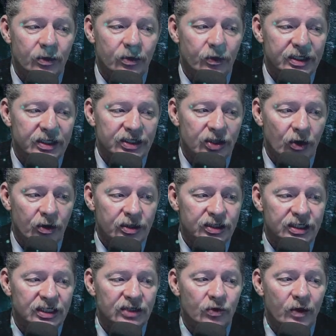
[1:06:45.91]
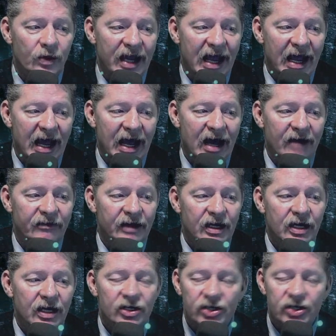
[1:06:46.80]
resources we have,
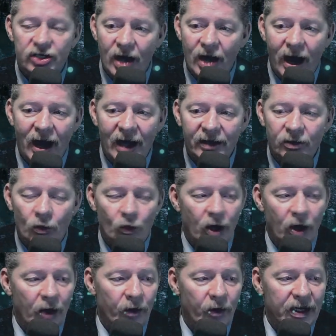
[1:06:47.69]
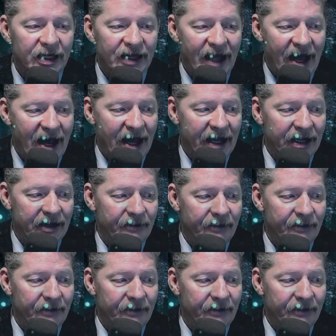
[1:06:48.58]
not what we lack.